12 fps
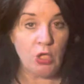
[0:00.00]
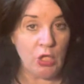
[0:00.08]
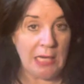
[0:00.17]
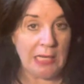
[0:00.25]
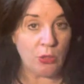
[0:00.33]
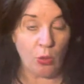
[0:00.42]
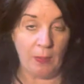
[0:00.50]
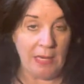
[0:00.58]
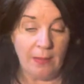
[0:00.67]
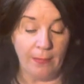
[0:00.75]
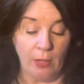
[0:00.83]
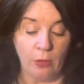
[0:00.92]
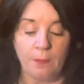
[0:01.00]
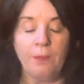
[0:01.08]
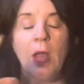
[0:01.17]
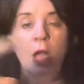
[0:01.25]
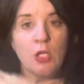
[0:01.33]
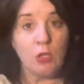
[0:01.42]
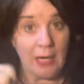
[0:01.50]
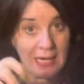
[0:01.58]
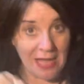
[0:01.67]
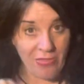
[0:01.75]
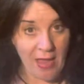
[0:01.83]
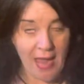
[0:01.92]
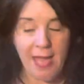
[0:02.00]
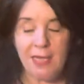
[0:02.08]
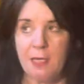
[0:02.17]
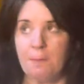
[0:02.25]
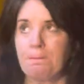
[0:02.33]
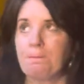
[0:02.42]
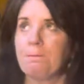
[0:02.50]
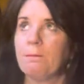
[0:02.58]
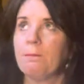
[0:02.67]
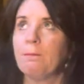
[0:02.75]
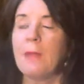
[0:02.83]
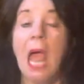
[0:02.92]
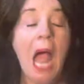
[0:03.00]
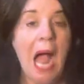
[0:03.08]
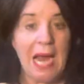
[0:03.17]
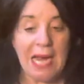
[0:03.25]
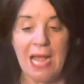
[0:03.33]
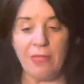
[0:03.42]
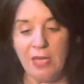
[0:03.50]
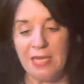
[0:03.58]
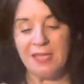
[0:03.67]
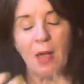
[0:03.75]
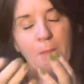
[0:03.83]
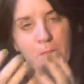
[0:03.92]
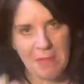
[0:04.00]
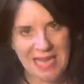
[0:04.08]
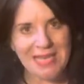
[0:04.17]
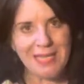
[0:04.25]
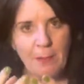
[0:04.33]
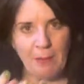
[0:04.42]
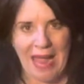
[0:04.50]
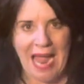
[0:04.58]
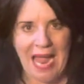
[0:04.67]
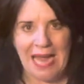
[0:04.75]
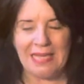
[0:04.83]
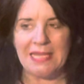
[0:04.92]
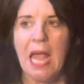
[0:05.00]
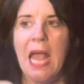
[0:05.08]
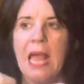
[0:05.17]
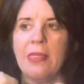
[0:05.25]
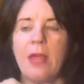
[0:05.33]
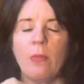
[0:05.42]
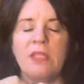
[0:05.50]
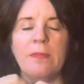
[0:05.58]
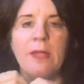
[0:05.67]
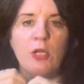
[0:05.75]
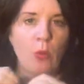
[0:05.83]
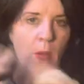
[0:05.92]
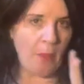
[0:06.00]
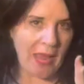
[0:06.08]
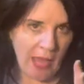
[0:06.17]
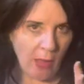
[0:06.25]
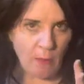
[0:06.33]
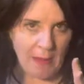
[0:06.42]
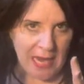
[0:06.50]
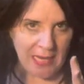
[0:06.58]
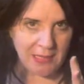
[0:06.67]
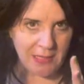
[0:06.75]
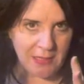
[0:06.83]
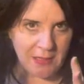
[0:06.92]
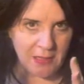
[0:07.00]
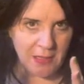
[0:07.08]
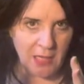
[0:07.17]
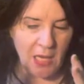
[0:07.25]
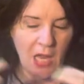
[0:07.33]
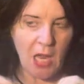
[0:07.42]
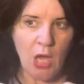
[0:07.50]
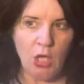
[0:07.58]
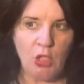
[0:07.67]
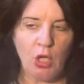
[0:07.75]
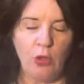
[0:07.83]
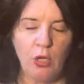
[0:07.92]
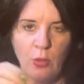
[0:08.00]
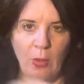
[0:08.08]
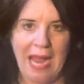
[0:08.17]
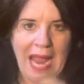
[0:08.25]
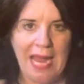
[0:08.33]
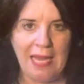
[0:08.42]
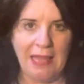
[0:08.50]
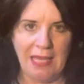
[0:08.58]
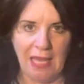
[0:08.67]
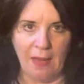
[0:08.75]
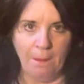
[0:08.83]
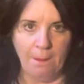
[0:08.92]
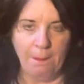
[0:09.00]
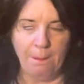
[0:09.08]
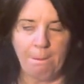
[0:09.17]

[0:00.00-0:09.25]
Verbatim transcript: cheese or peanut butter. So I got that. I got these mint bags that was meant to repel mice so that you would hang them.